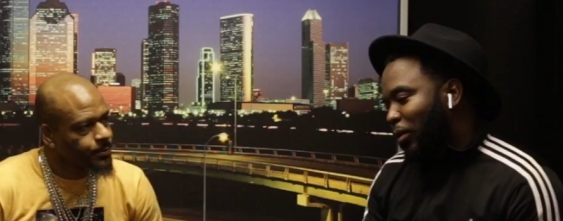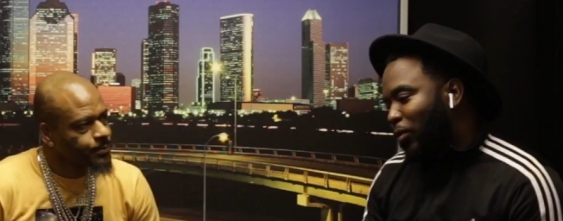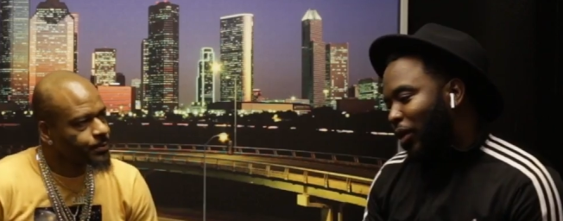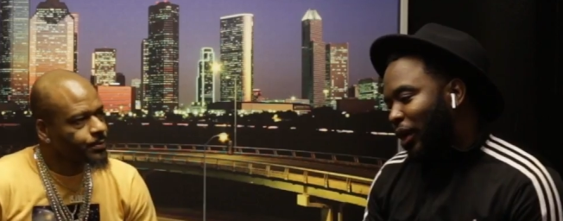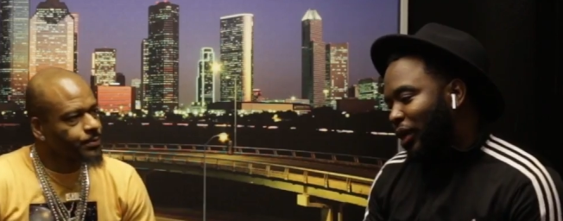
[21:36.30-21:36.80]
Speaker 1: my
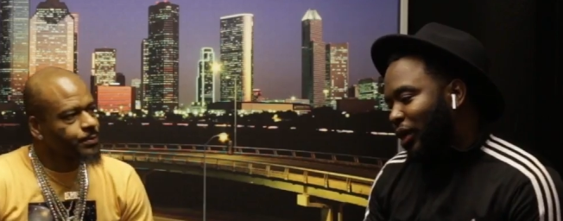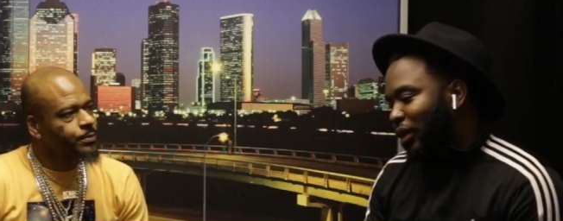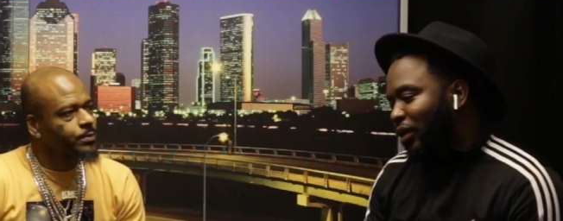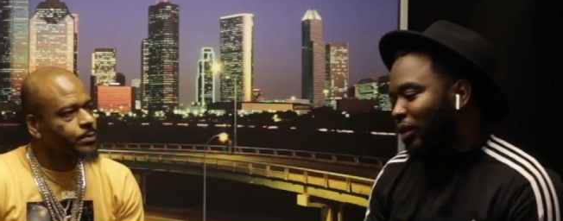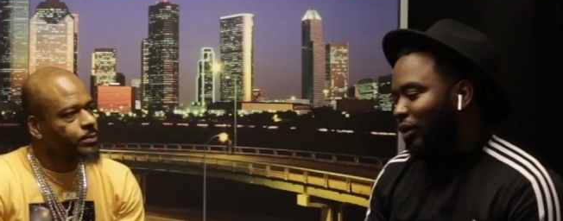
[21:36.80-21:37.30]
boy
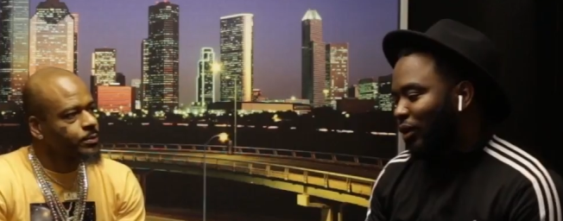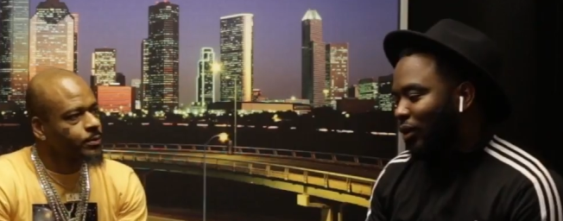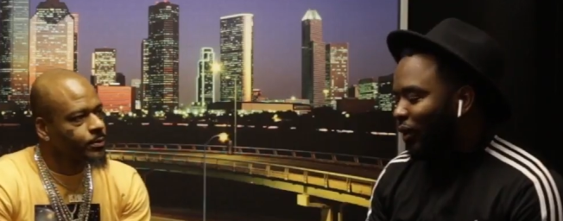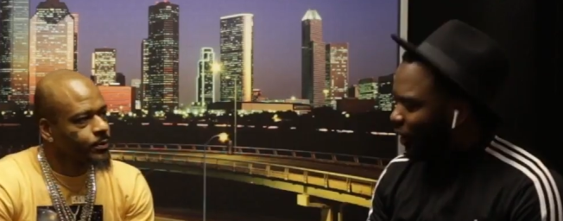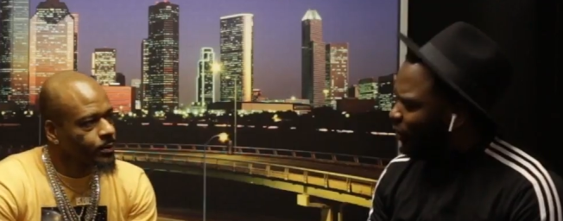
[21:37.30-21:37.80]
E.
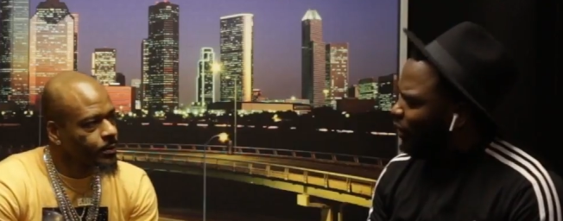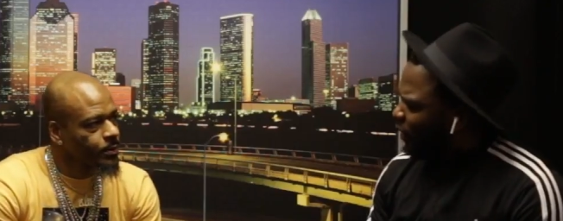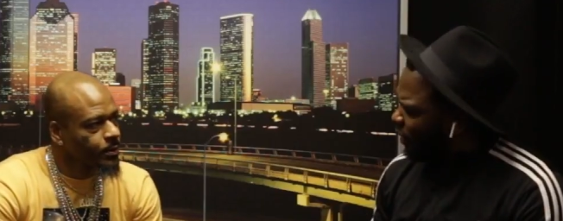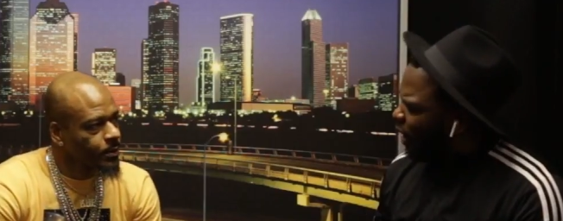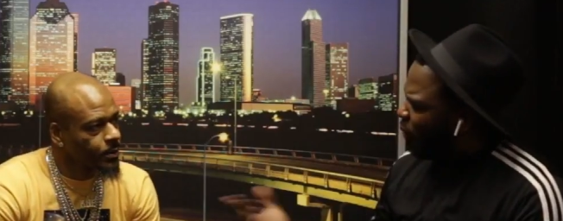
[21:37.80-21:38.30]
You know.
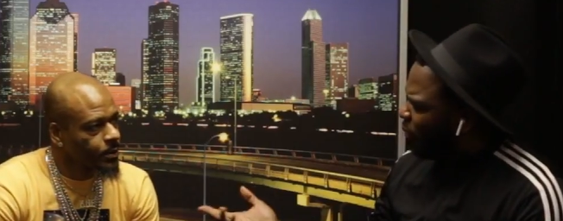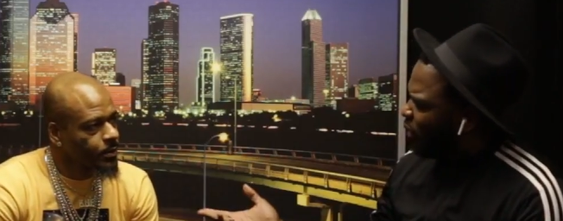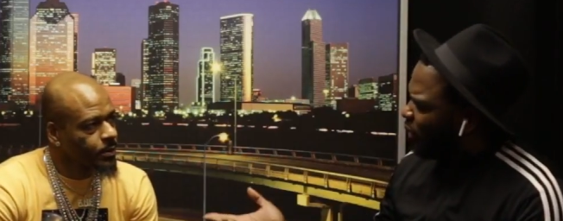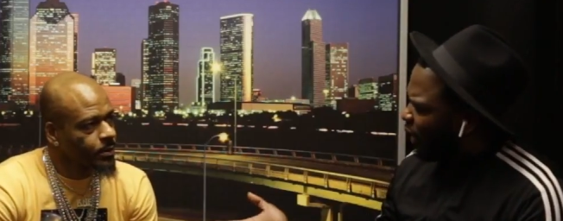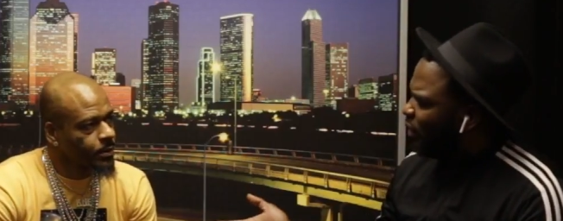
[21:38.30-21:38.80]
I
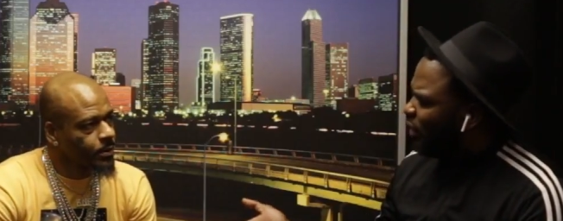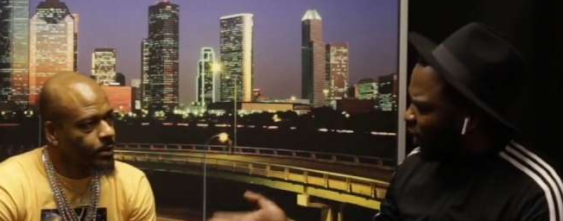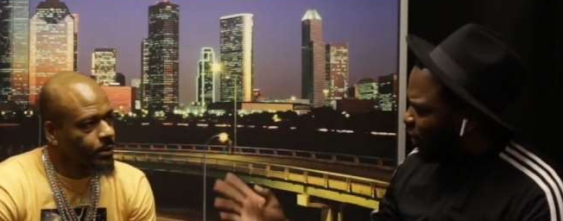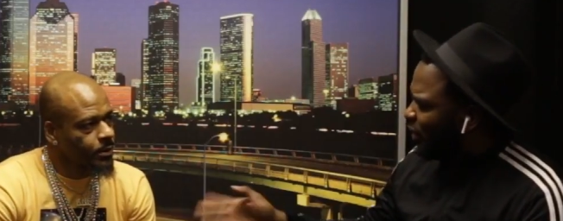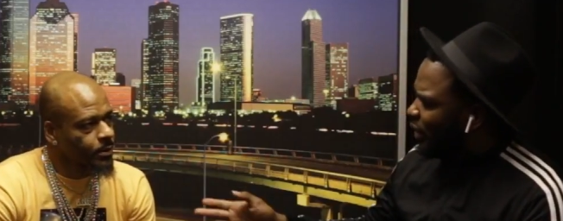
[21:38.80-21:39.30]
really, I,
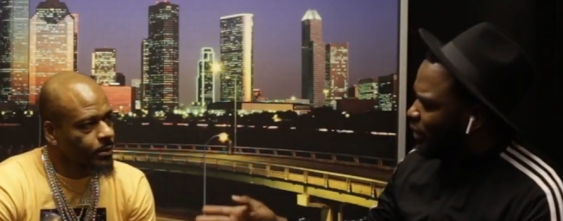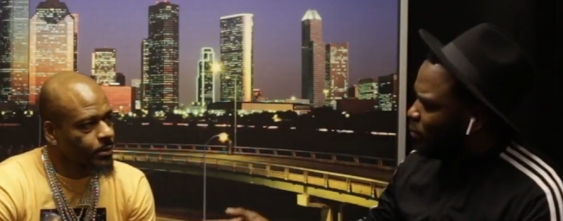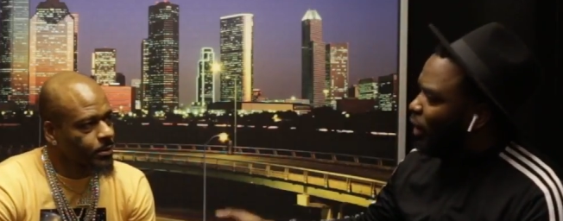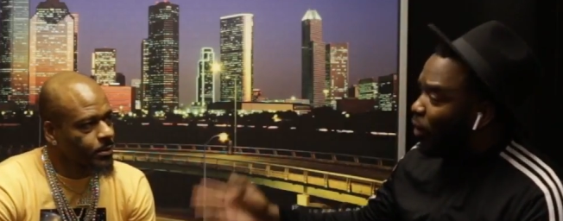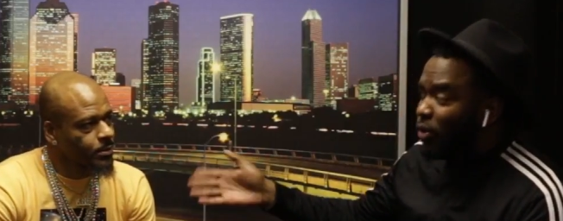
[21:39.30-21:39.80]
I thank you,
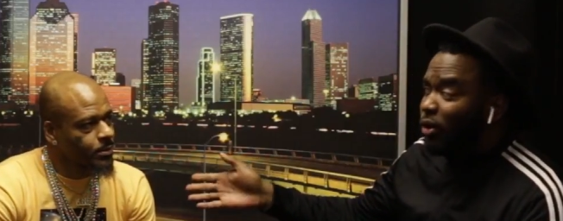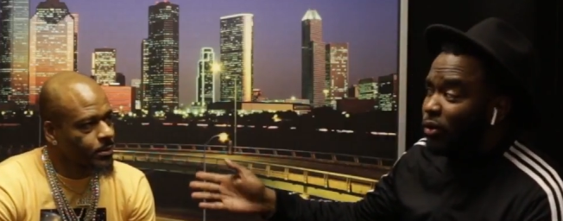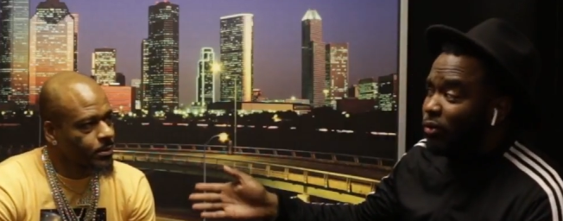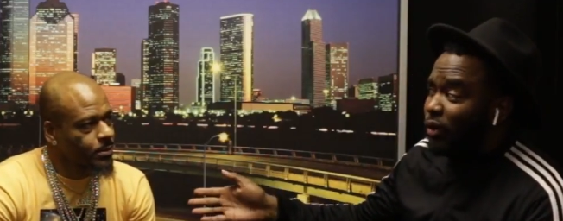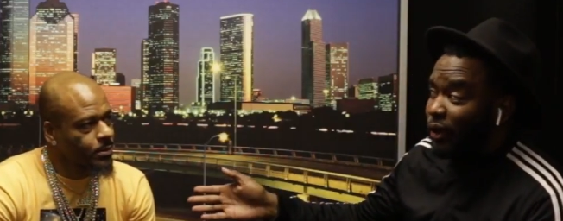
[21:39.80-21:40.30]
but I really
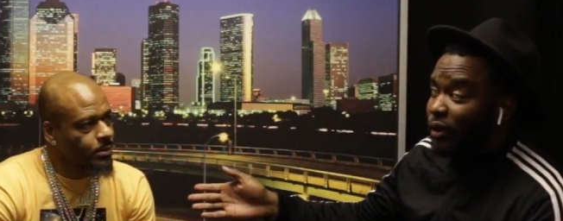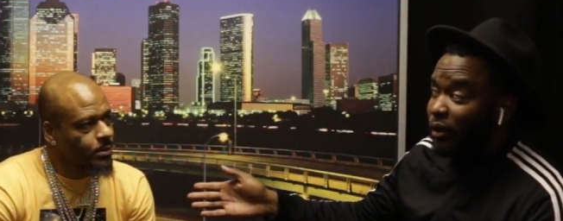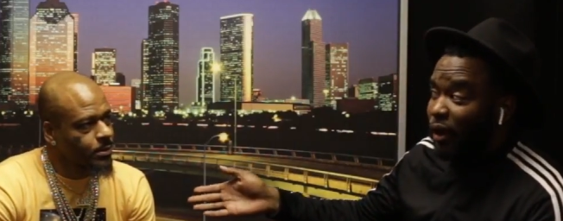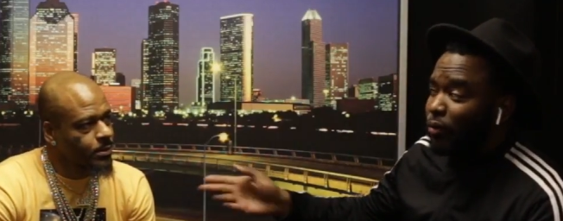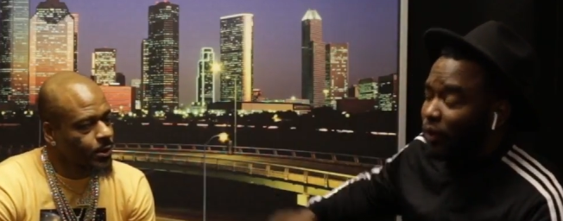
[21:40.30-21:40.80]
do thank you,
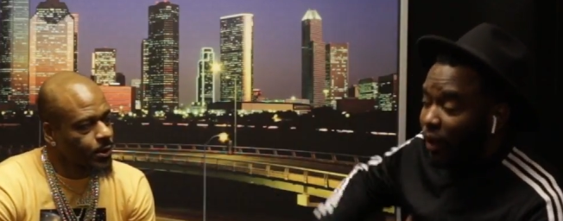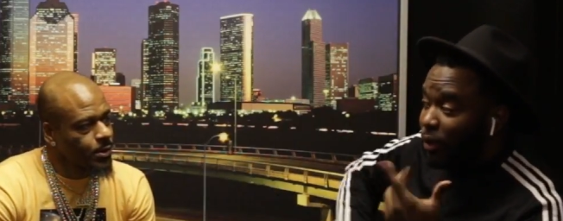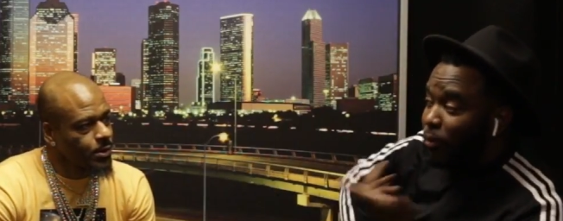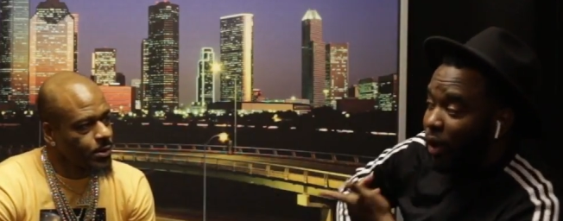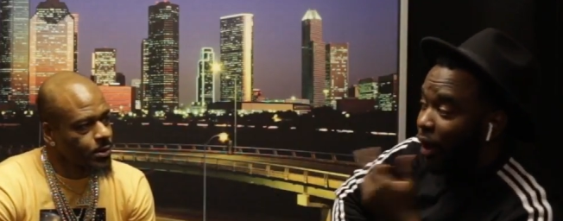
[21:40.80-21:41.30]
cause I was
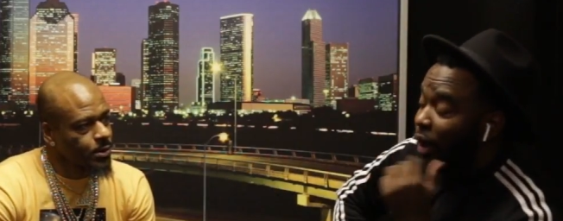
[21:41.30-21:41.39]
thinking about it,